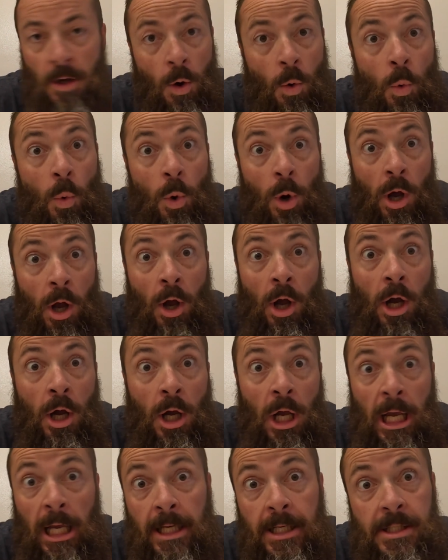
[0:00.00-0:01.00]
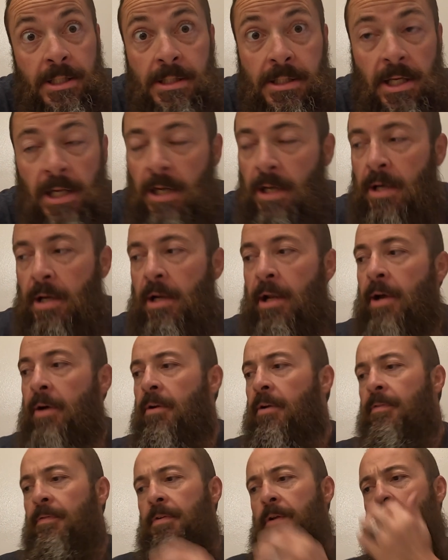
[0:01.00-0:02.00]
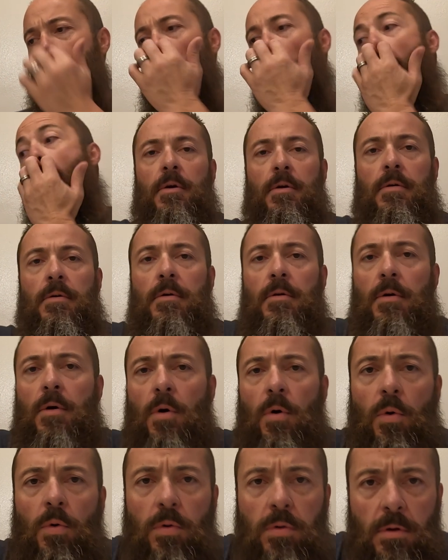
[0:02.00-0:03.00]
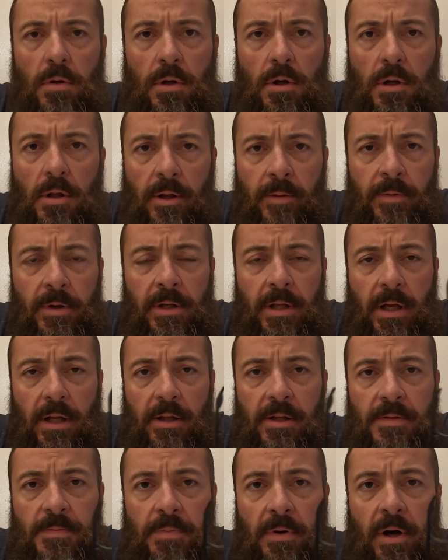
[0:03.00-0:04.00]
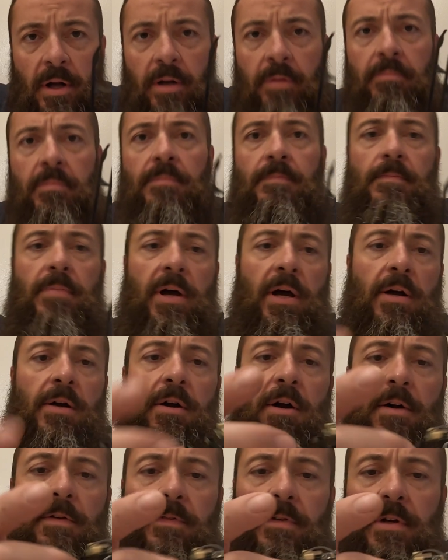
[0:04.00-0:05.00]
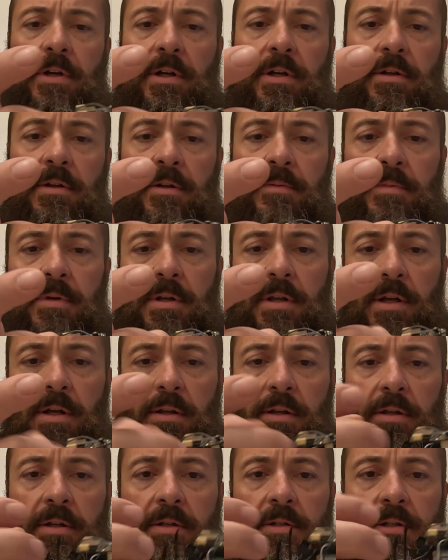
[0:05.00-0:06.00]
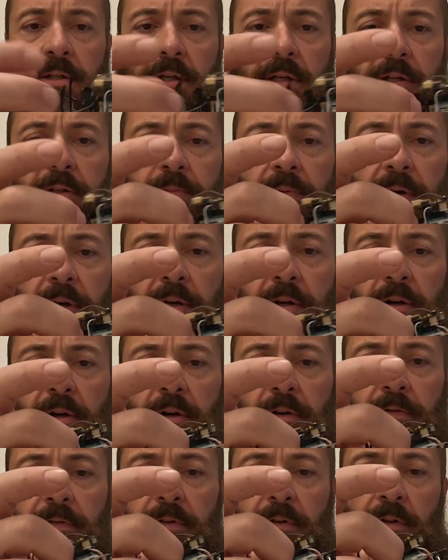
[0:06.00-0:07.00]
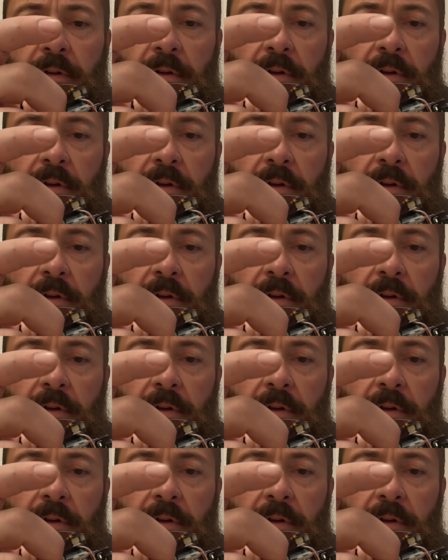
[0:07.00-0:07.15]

Oh, I can just edit it out if it. Oh, look, let me take this bottom back off again. Let me take the skids back off.